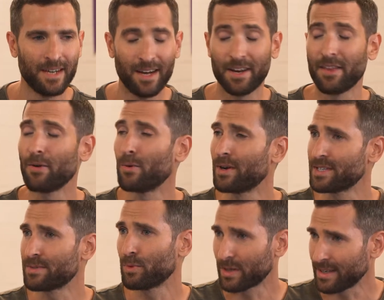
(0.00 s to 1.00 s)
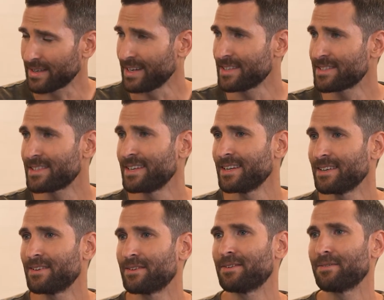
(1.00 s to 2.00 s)
Another one is multi-tenancy,
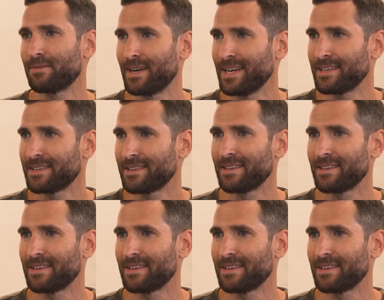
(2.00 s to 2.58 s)
right?